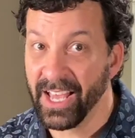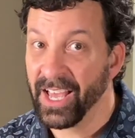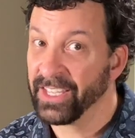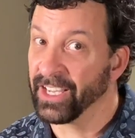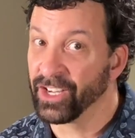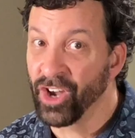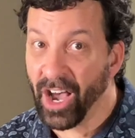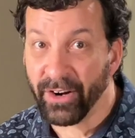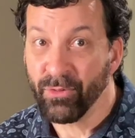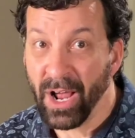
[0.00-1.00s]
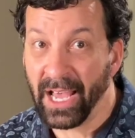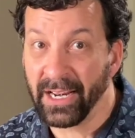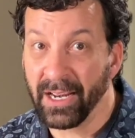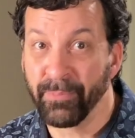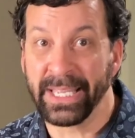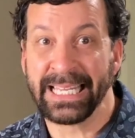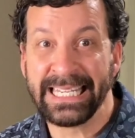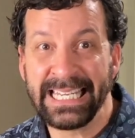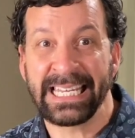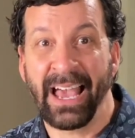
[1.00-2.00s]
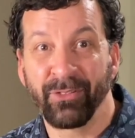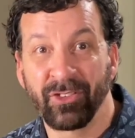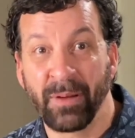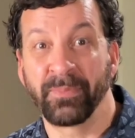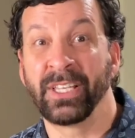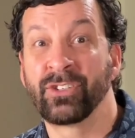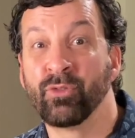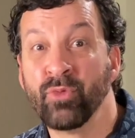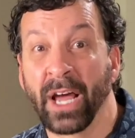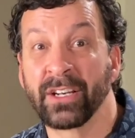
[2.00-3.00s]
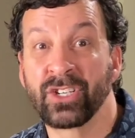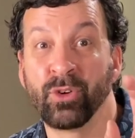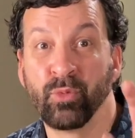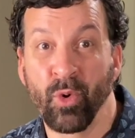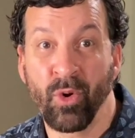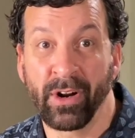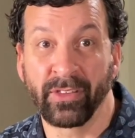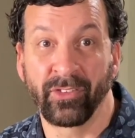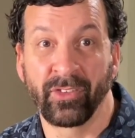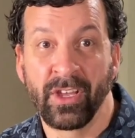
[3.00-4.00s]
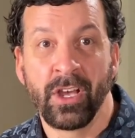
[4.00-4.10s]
You gotta run, but you need to have something to run towards.